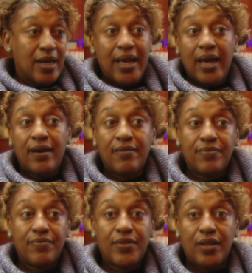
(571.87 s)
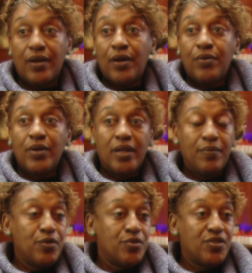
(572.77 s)
I have the only
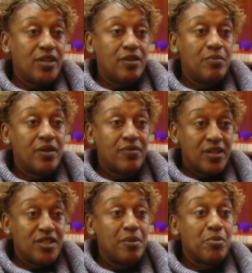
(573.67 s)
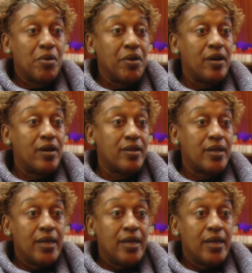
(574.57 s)
museum of contemporary art